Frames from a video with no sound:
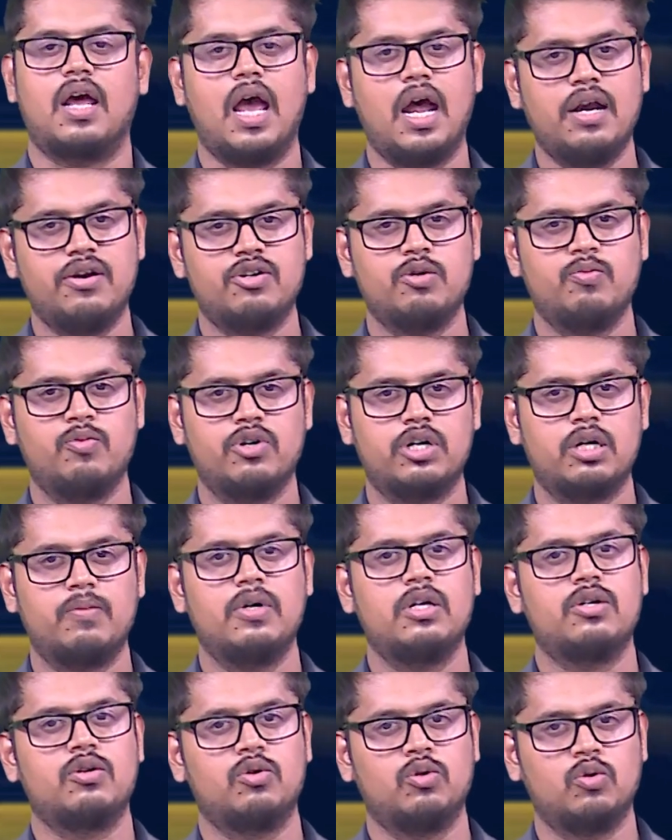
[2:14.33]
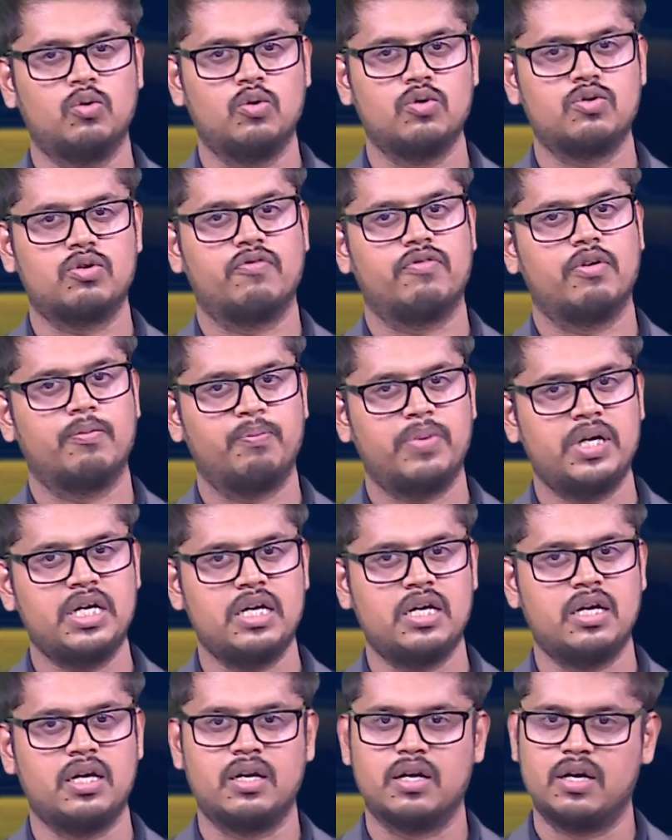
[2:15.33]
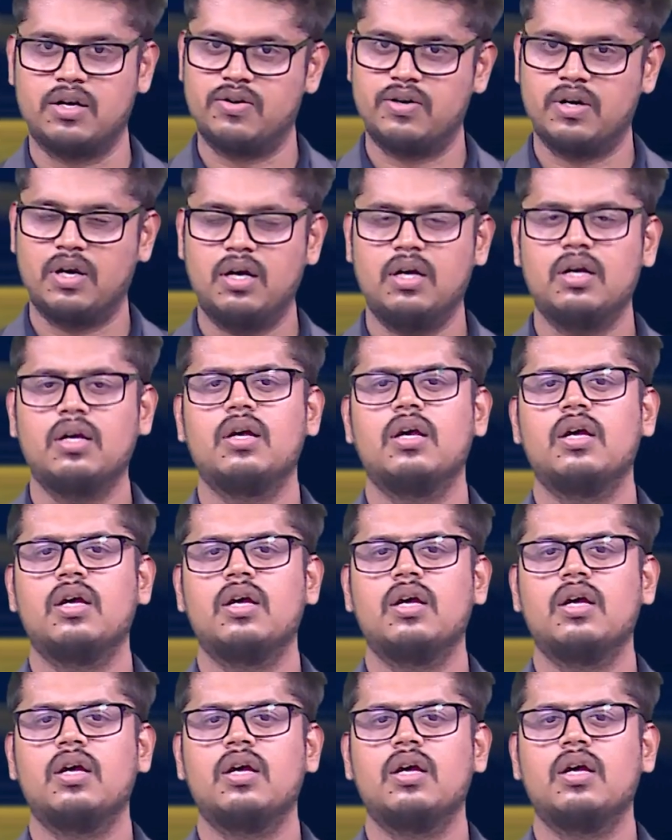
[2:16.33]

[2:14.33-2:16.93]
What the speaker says: attributable to those of a PE in India,